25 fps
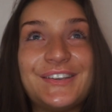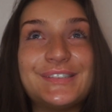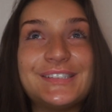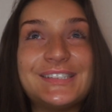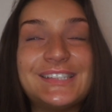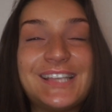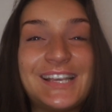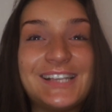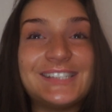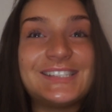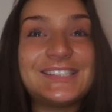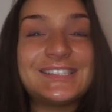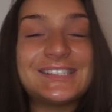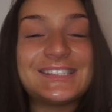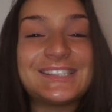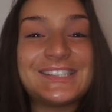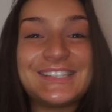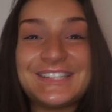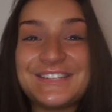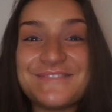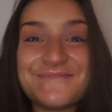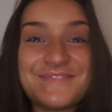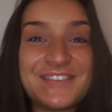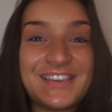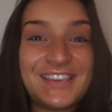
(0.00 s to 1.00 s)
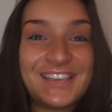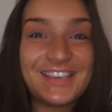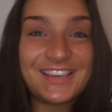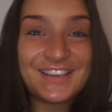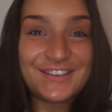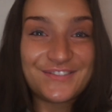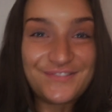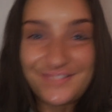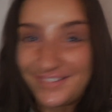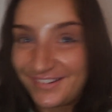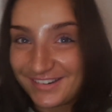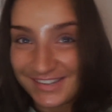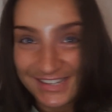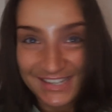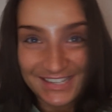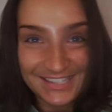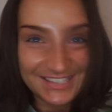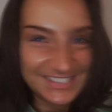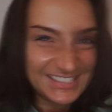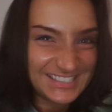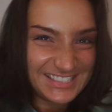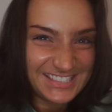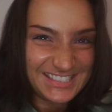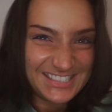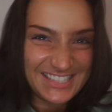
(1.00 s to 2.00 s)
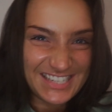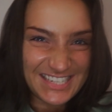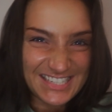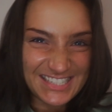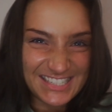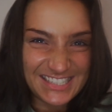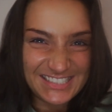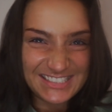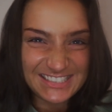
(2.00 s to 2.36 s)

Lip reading: yes, gonna be a very good day.